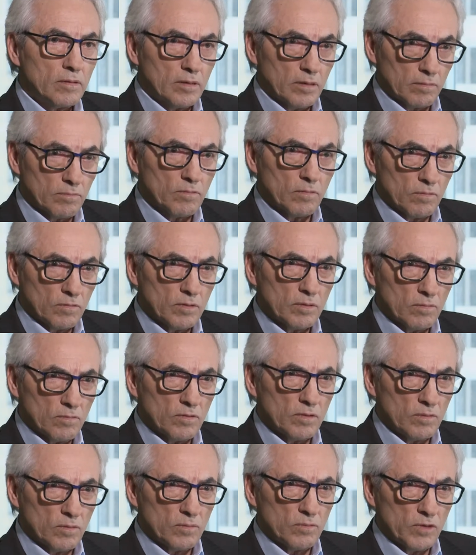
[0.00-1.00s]
that
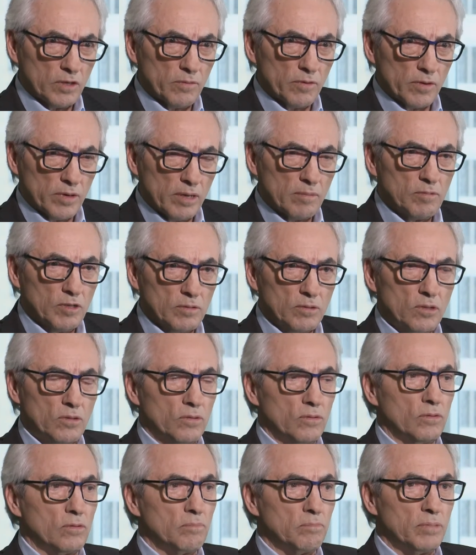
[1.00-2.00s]
we were able
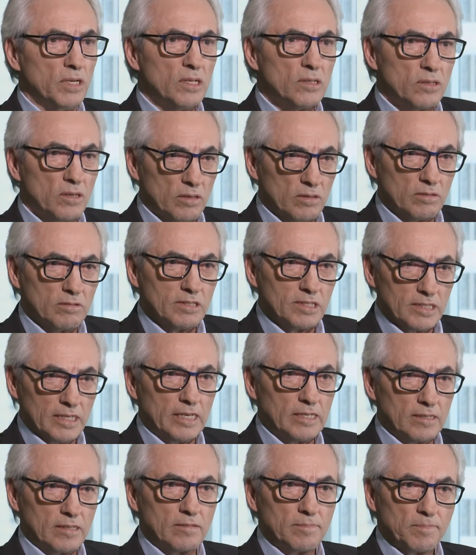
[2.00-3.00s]
to build on is
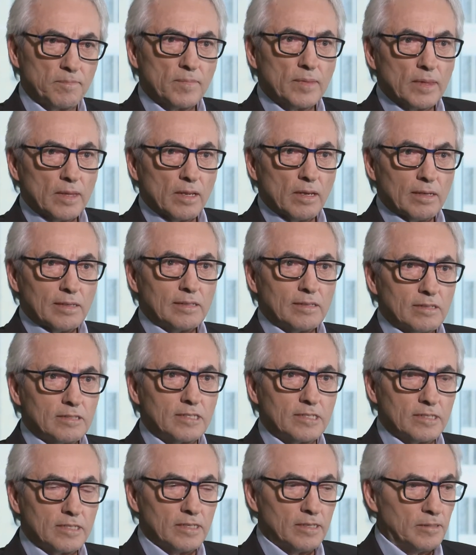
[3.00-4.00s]
that
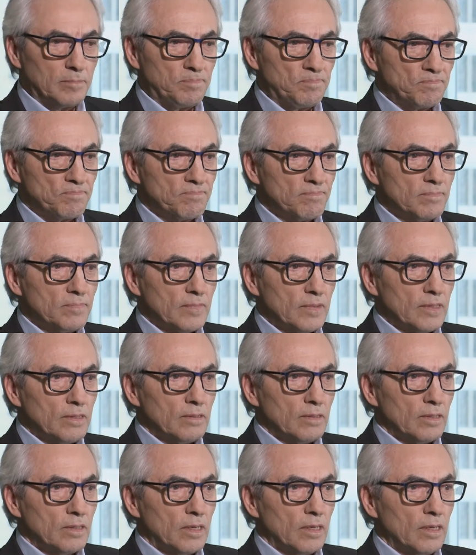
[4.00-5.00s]
this uh,
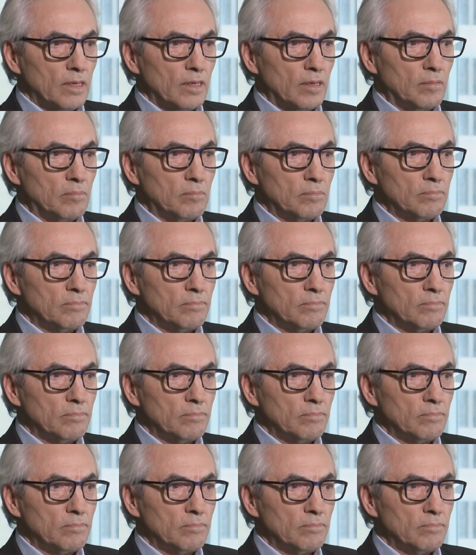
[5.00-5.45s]
uh,